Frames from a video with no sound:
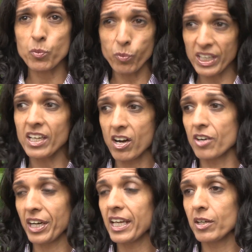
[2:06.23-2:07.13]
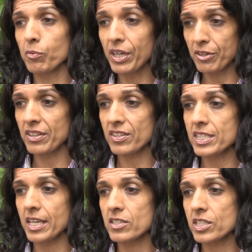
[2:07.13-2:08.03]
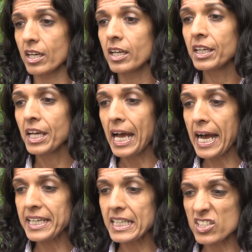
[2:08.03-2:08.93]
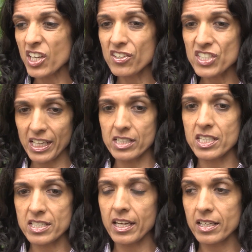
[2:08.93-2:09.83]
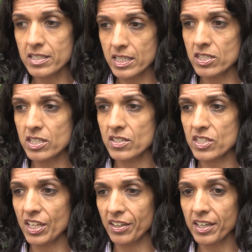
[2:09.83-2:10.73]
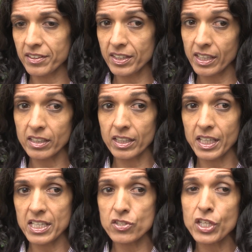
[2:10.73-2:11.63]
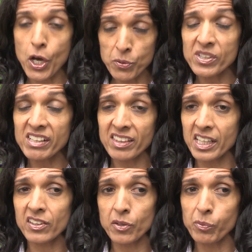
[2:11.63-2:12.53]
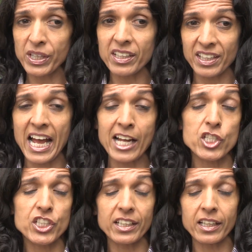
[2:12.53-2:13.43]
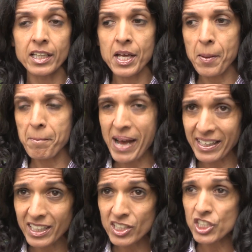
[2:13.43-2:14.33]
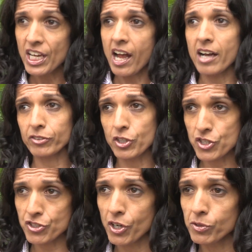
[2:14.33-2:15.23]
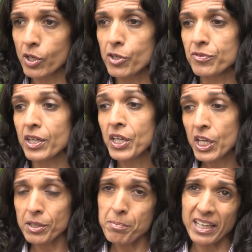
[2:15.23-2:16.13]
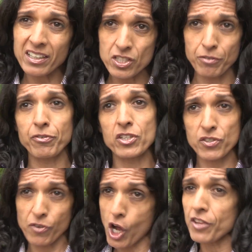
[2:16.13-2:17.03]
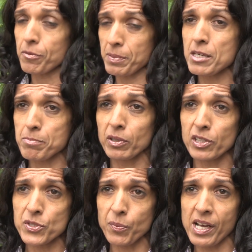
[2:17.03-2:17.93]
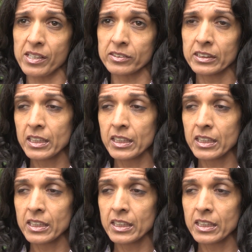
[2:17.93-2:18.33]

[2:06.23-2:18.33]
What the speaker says: We are here, we're at the centre, and it's our day-to-day existence that I think is the only thing that we can actually manage, have control over, can make a difference for other people as well.